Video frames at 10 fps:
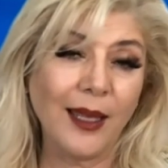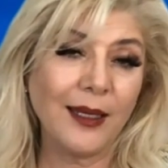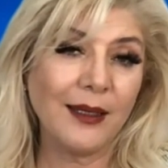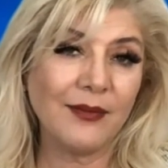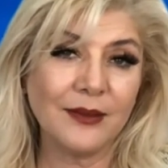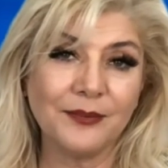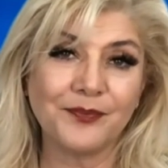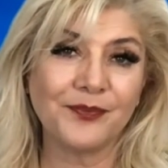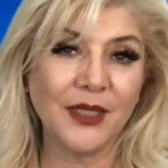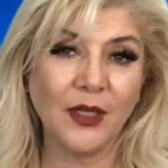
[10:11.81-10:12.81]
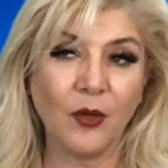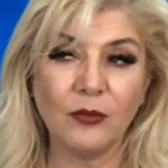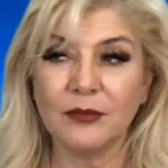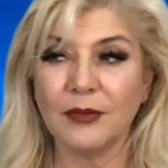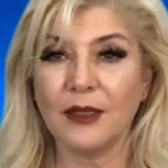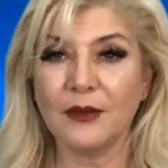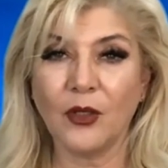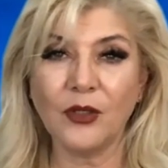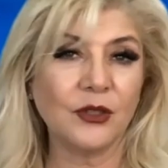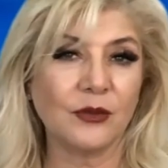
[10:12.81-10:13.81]
And even,
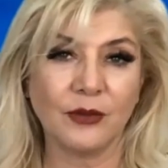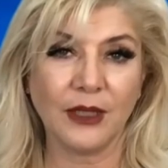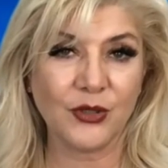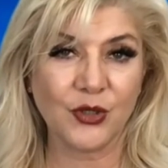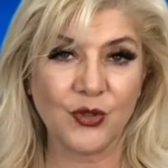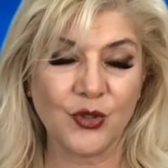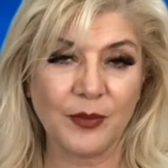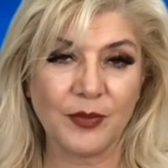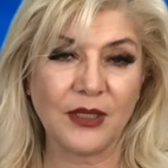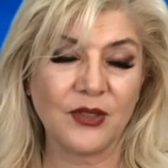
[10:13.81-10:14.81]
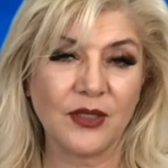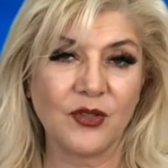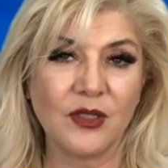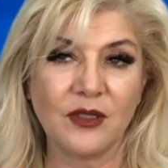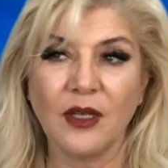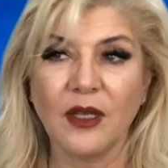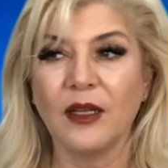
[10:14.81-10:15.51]
larger relationships, such as